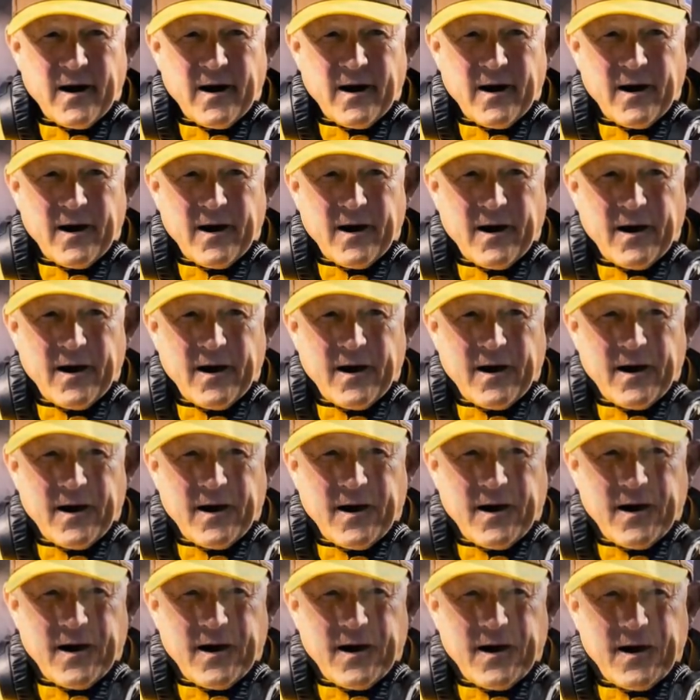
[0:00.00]

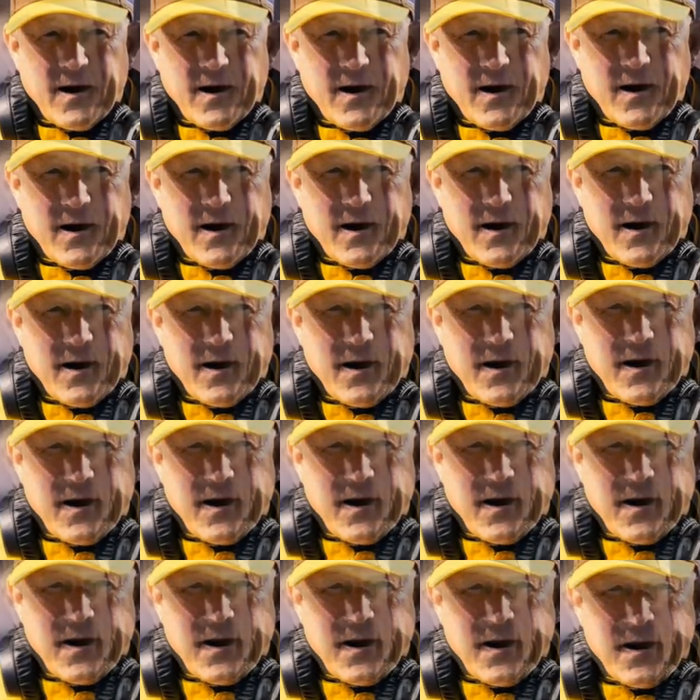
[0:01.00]

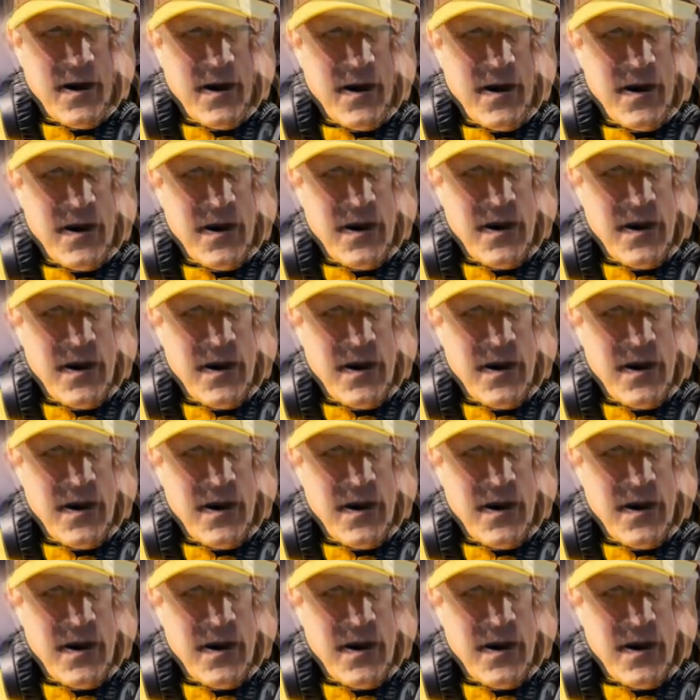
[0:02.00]
Nothing is said.